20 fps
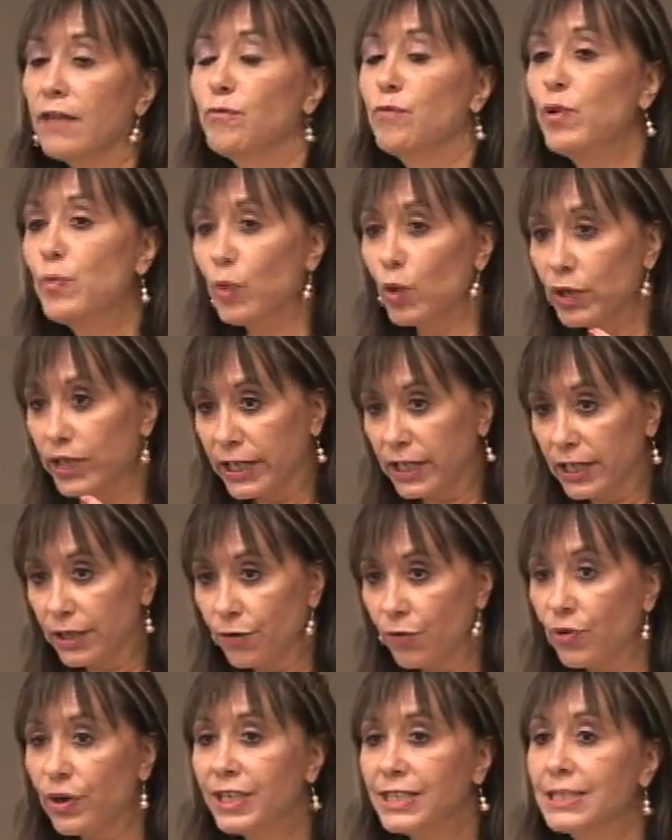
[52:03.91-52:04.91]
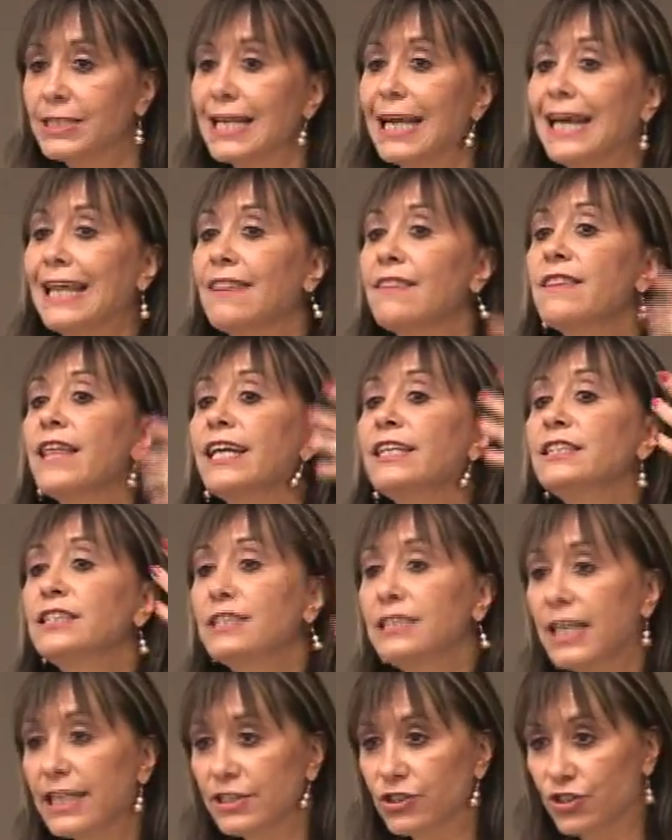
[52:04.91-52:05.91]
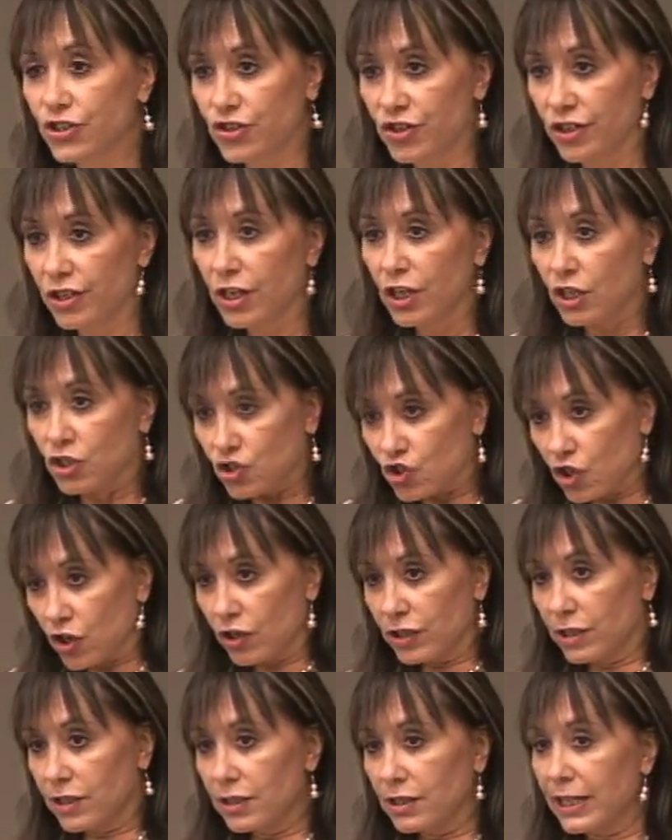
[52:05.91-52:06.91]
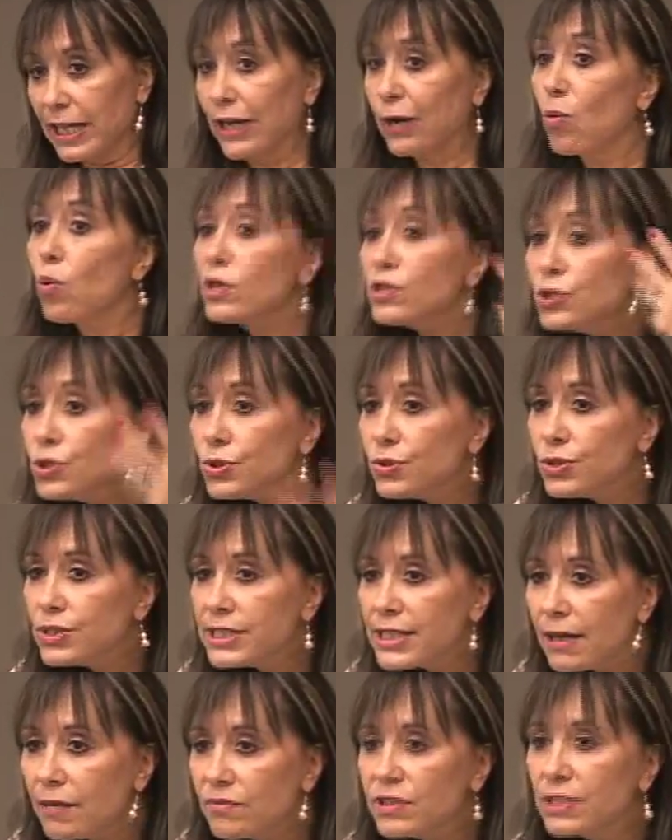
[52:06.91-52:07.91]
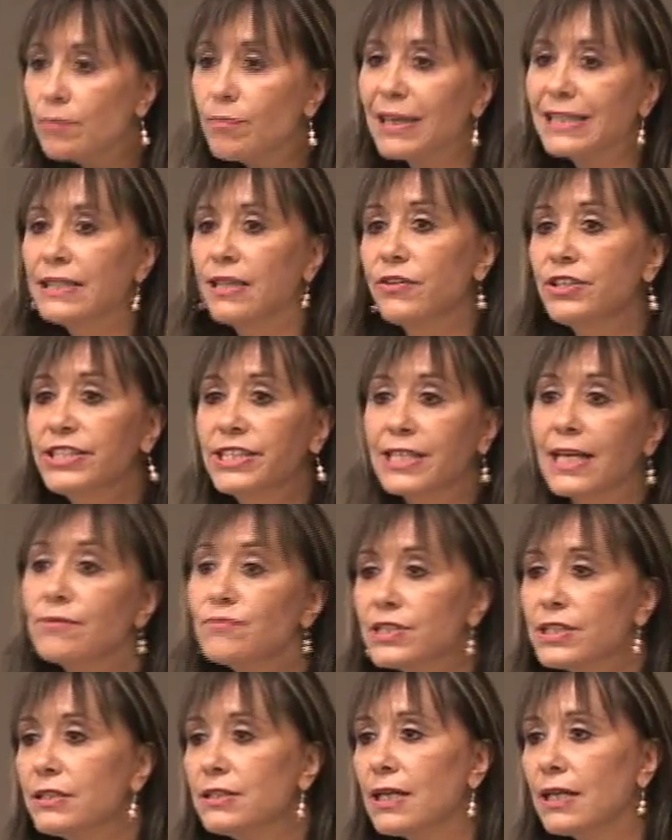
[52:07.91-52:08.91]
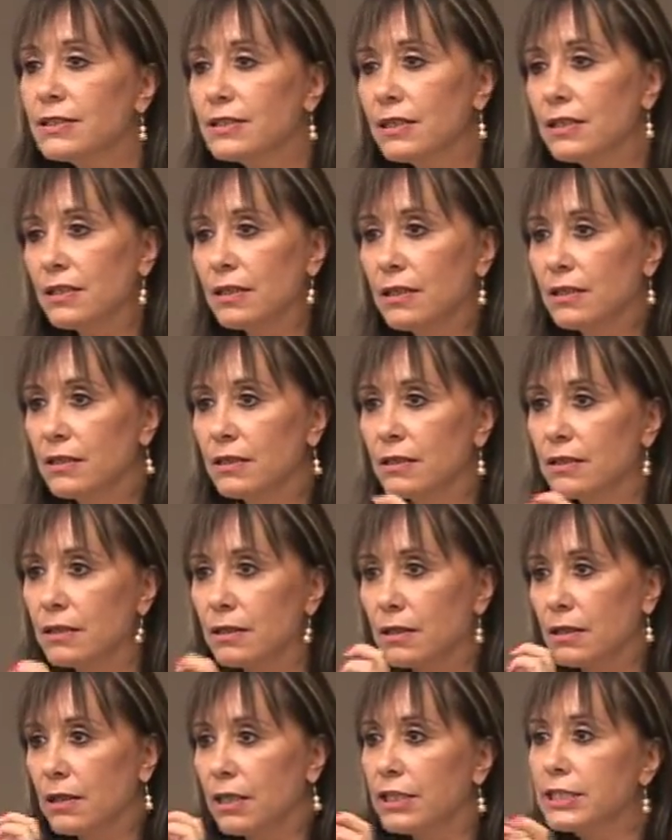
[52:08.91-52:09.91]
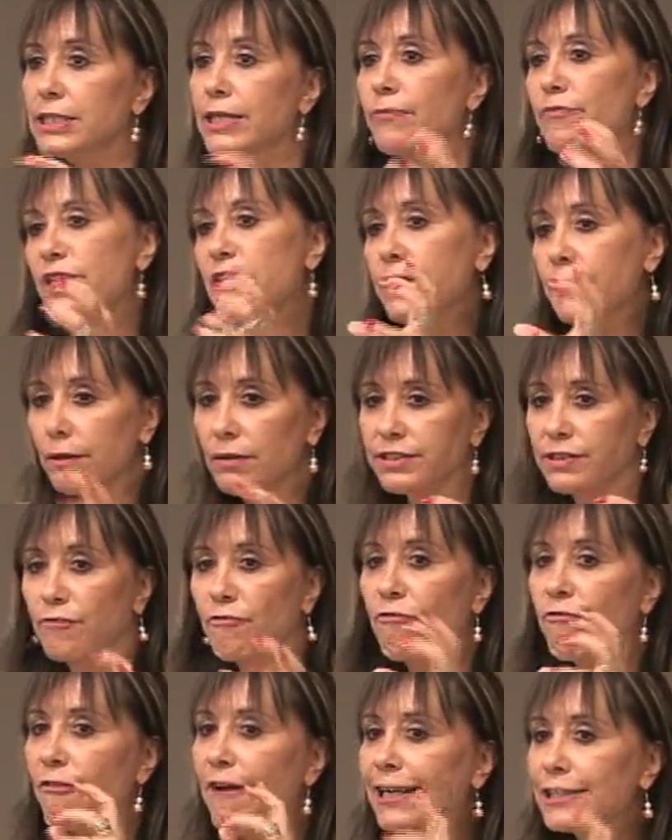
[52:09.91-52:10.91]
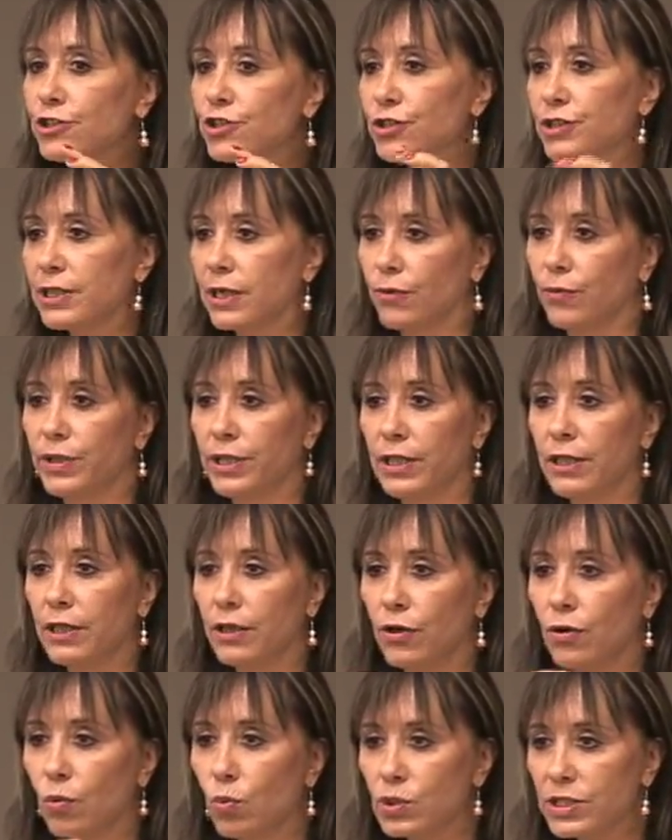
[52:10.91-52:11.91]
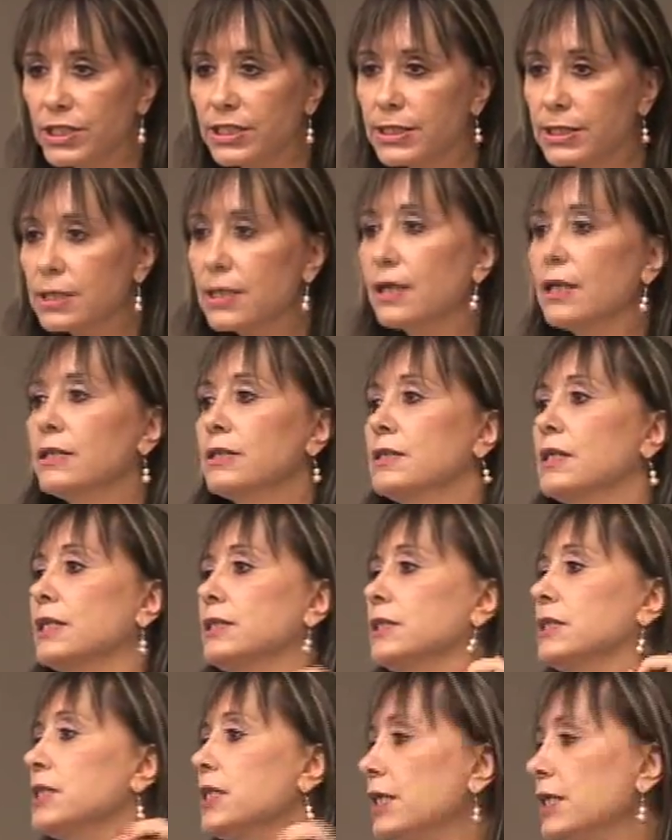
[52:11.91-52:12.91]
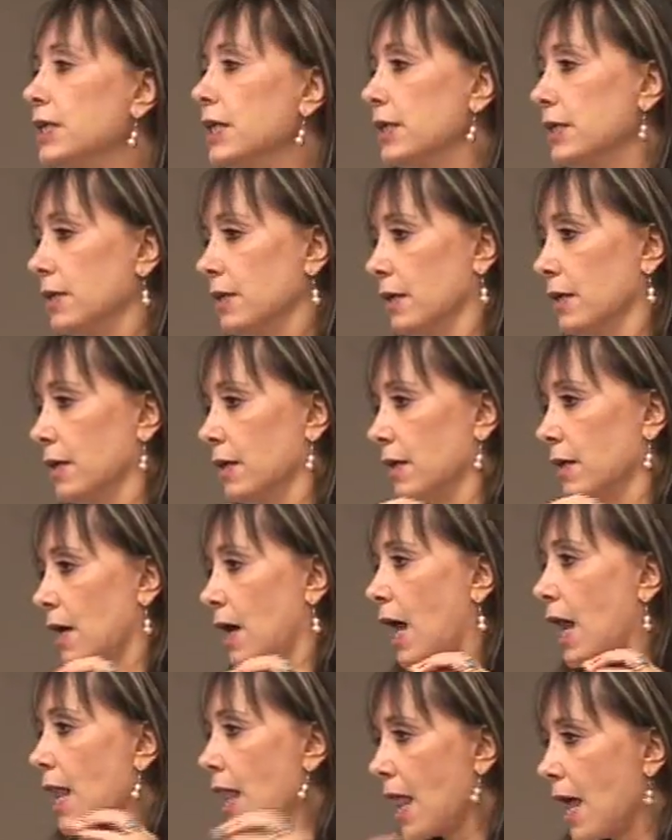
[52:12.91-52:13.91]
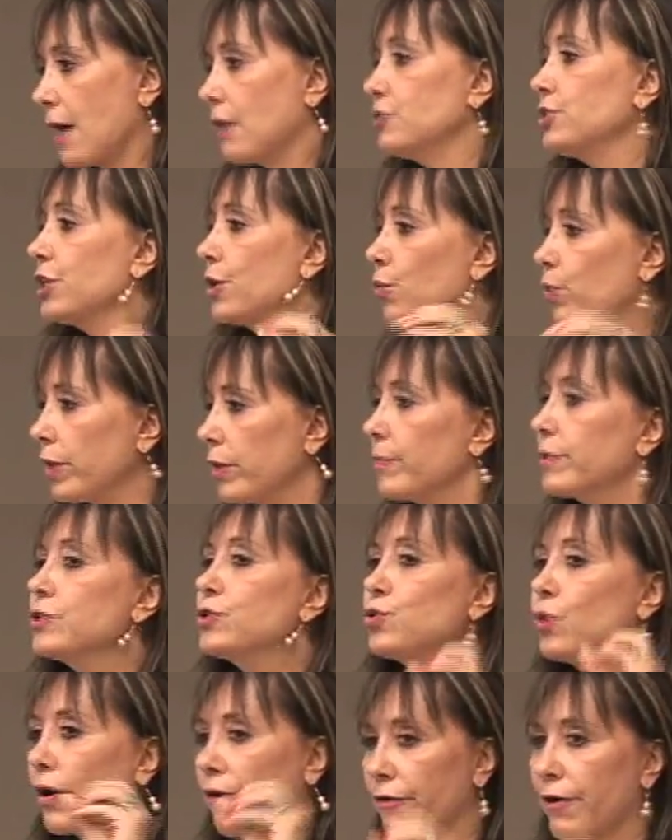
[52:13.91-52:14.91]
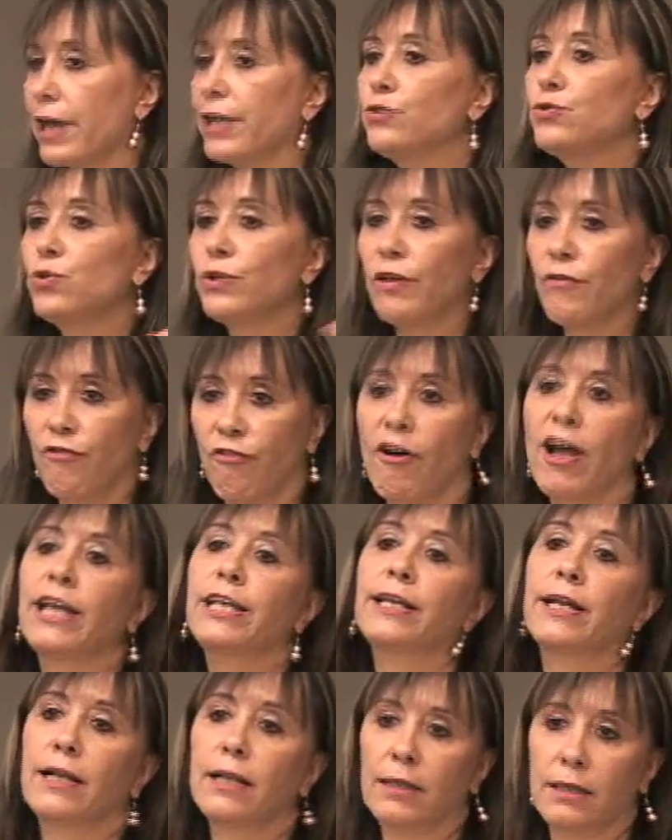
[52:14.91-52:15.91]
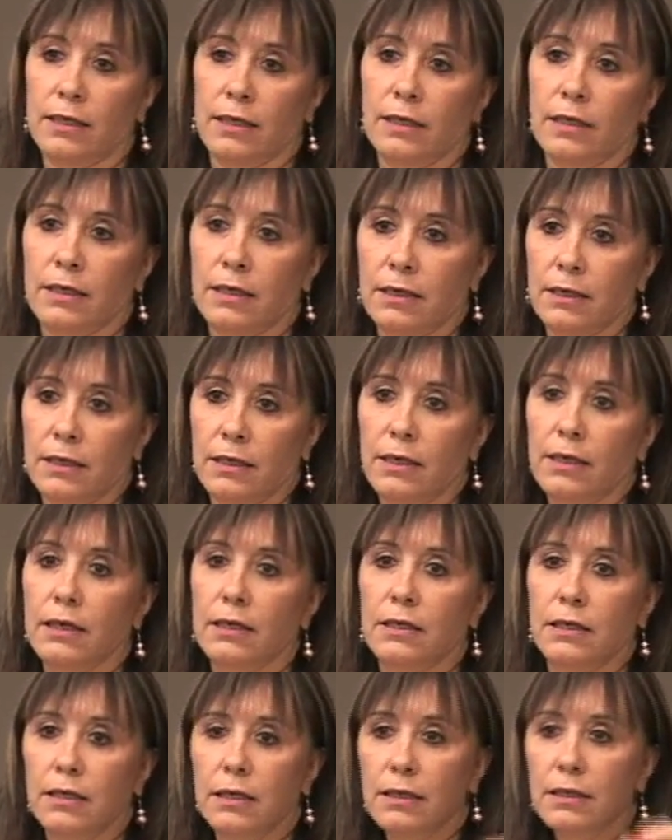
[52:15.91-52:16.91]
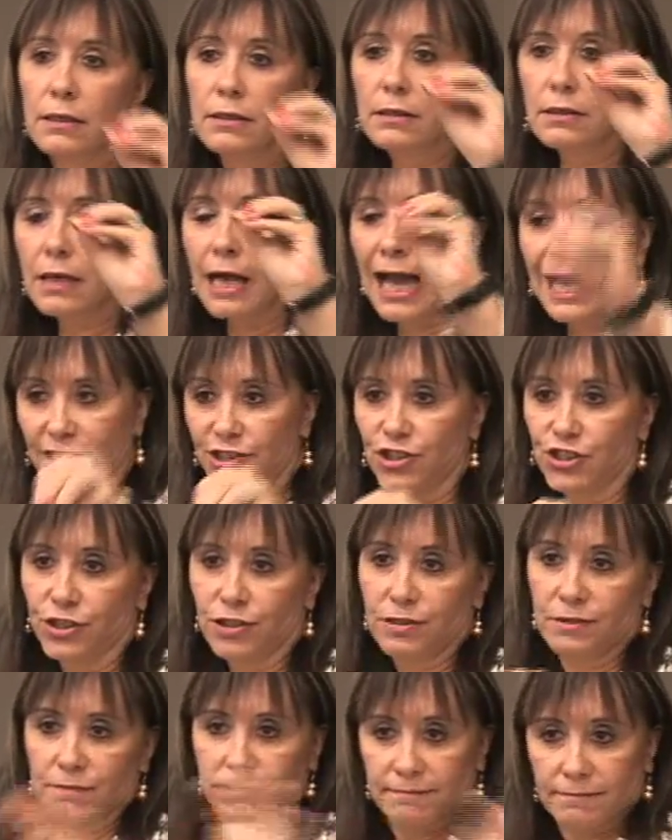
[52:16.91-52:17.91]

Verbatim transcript: People increase the intention. So they want to do something, but there is something that in the middle, some factor that we didn't know what is, that didn't allow the women to arrive to the final action.